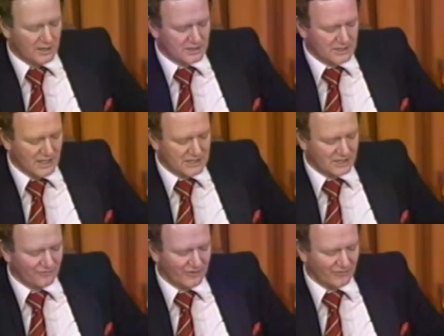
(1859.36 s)

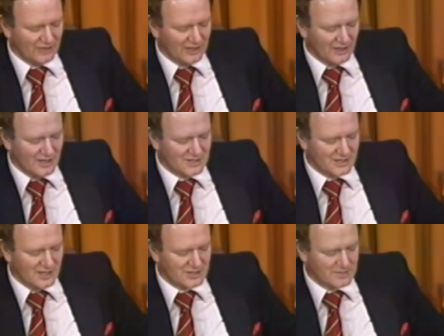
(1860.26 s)
Section 59
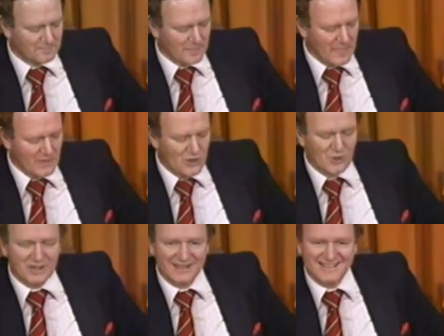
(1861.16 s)
says you
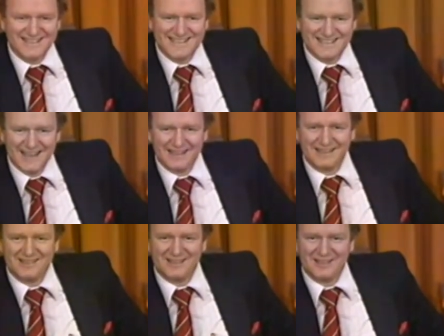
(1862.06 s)
can consent
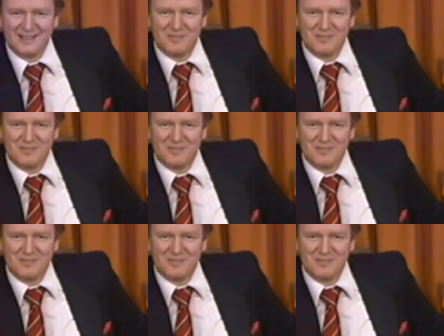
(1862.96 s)
to the